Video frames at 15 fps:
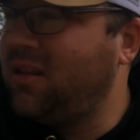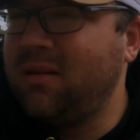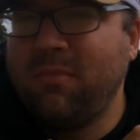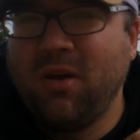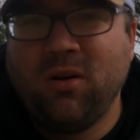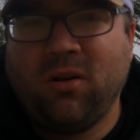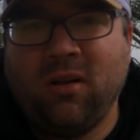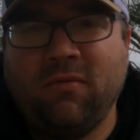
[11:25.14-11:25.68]
in the
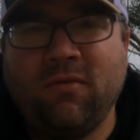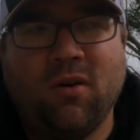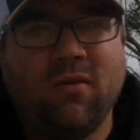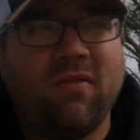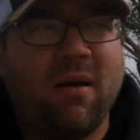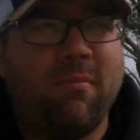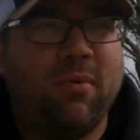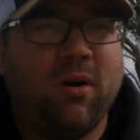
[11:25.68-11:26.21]
middle of
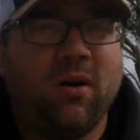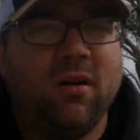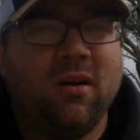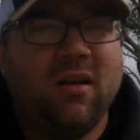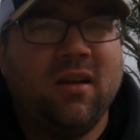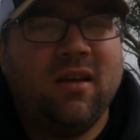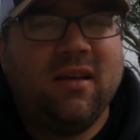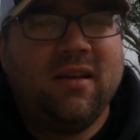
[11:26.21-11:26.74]
November,
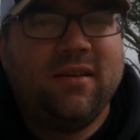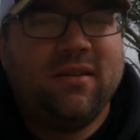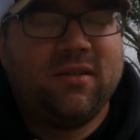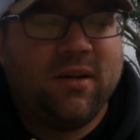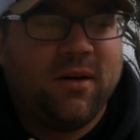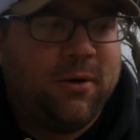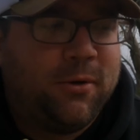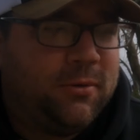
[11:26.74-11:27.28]

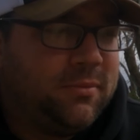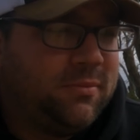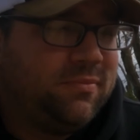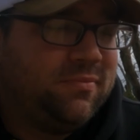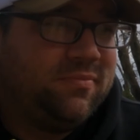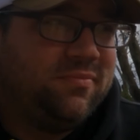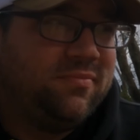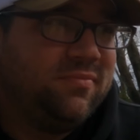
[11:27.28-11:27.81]
so
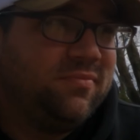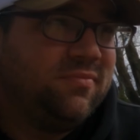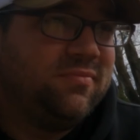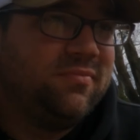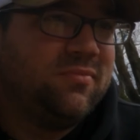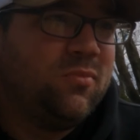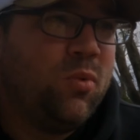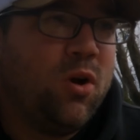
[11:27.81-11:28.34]

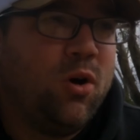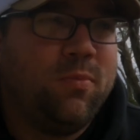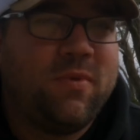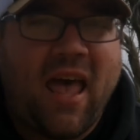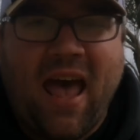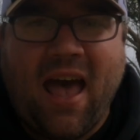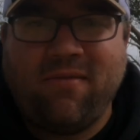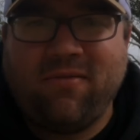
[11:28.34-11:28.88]
we hope
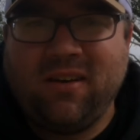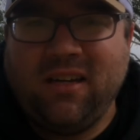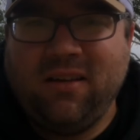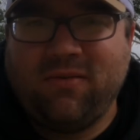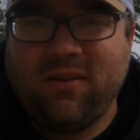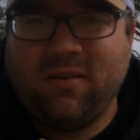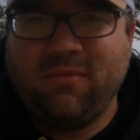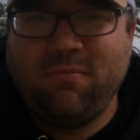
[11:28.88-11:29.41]
to have an
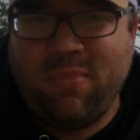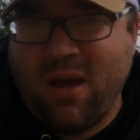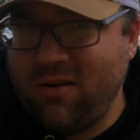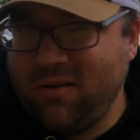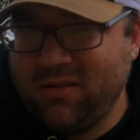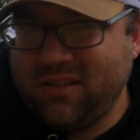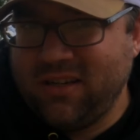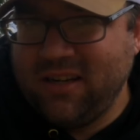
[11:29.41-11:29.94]
even
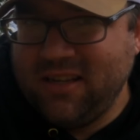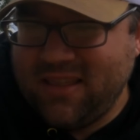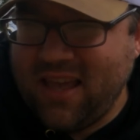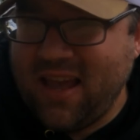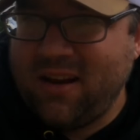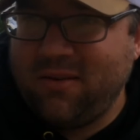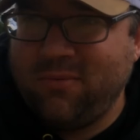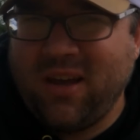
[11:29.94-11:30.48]
better site
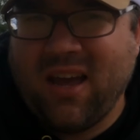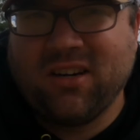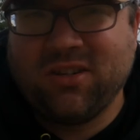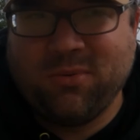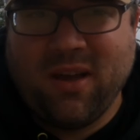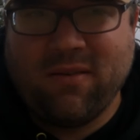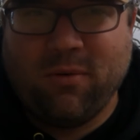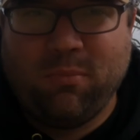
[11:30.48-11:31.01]
then. We
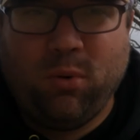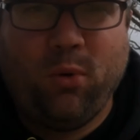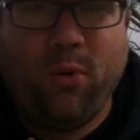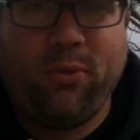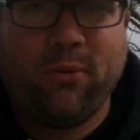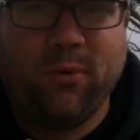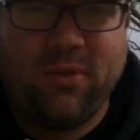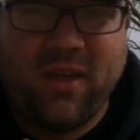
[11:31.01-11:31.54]
actually have a pull
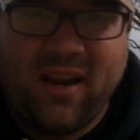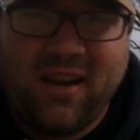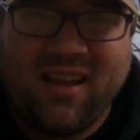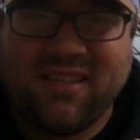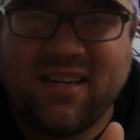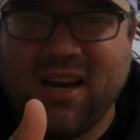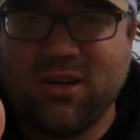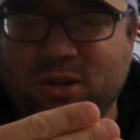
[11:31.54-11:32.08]
through then
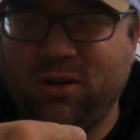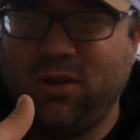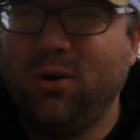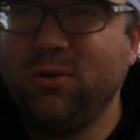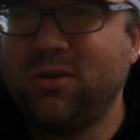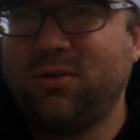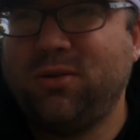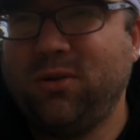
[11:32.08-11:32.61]
that's actually
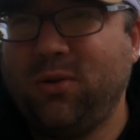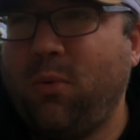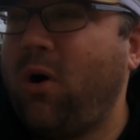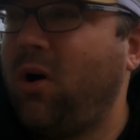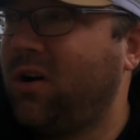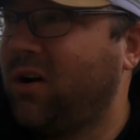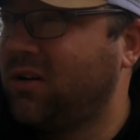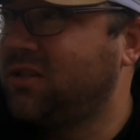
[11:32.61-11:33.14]
closer to the
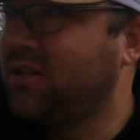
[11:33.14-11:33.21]
water,